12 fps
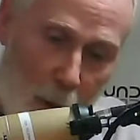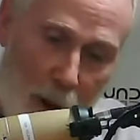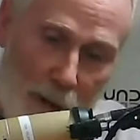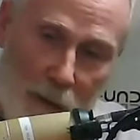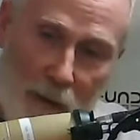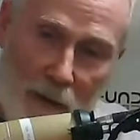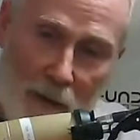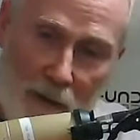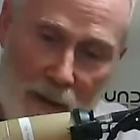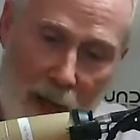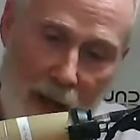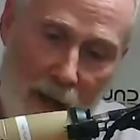water is
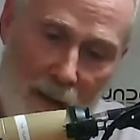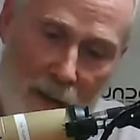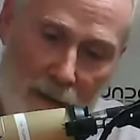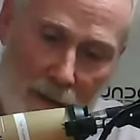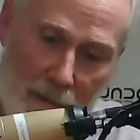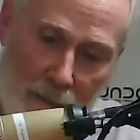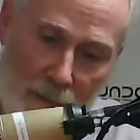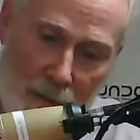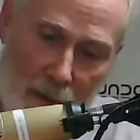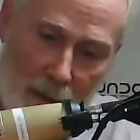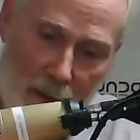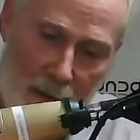inside,
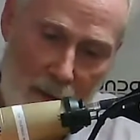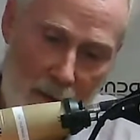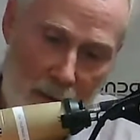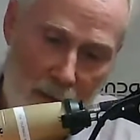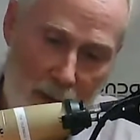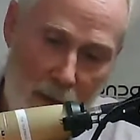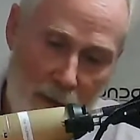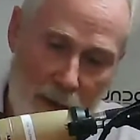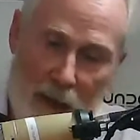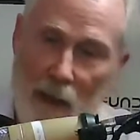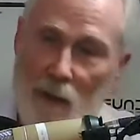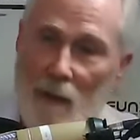and the
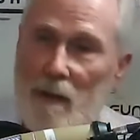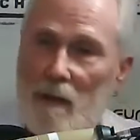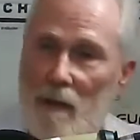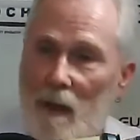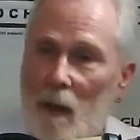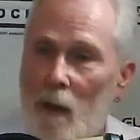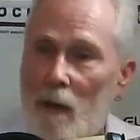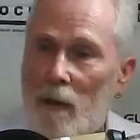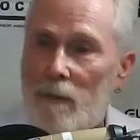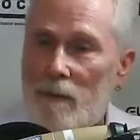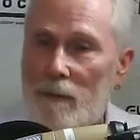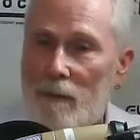candle is still on.